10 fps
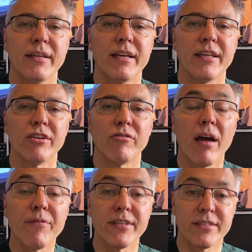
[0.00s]
the
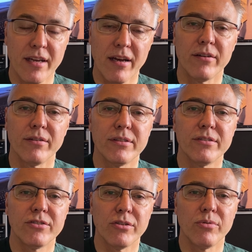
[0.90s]
graphics card
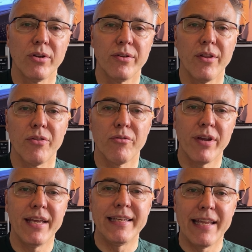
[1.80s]
to run the
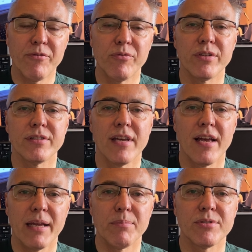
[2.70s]
3 different
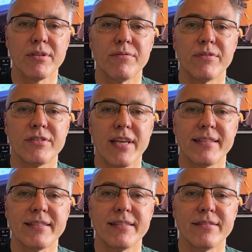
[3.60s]
types of
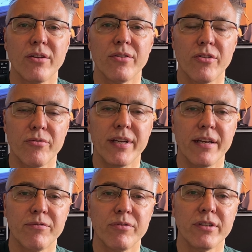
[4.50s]
settings on the 3
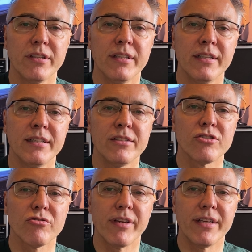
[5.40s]
different
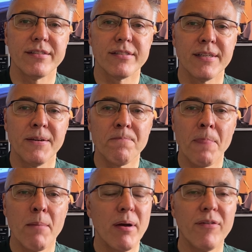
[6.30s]
screens.
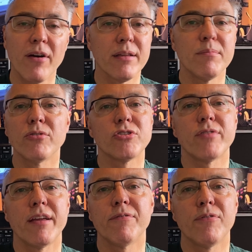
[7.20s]
By far the most
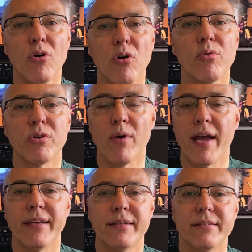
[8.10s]
straightforward
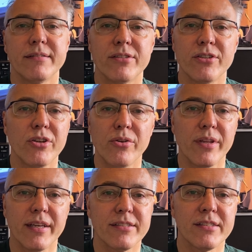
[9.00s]
way to do
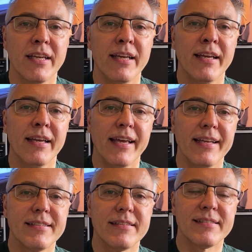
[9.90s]
this
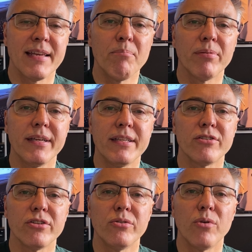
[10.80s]
is simply
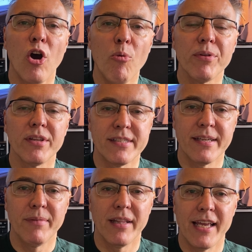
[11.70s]
to open the
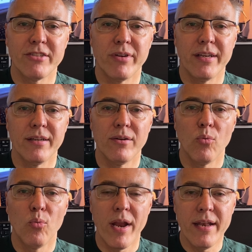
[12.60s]
simulator in
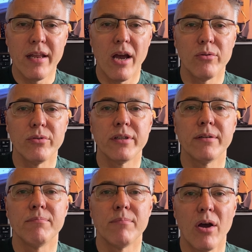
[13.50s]
windowed
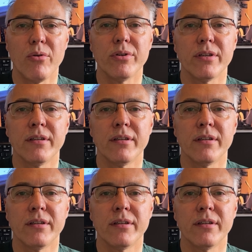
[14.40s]
mode